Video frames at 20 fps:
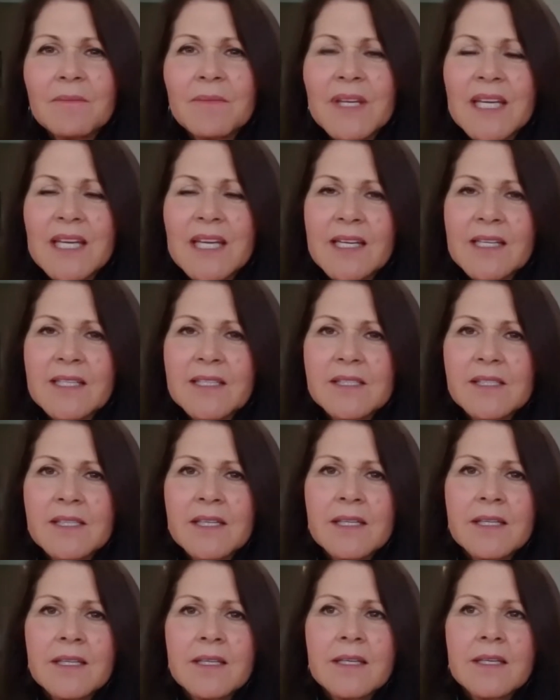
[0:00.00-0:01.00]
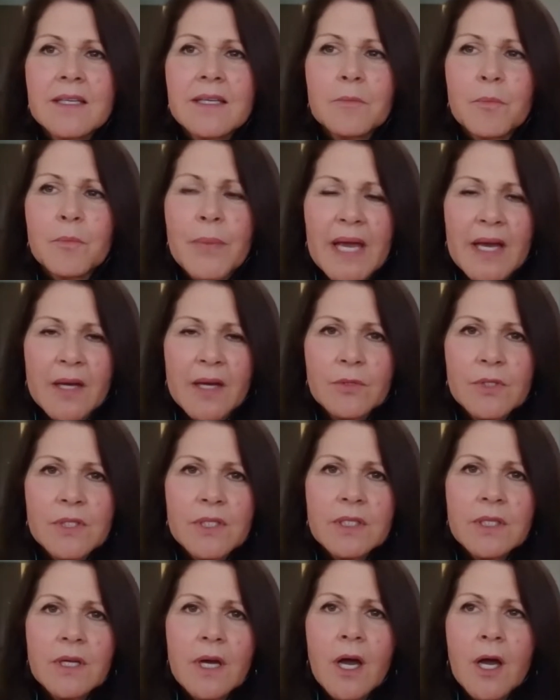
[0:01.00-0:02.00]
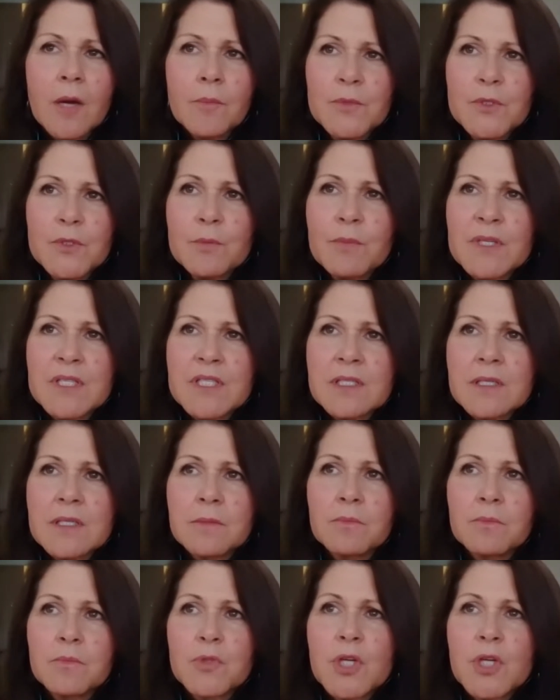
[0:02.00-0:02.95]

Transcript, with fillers: Because mm-hmm. bounded optimism,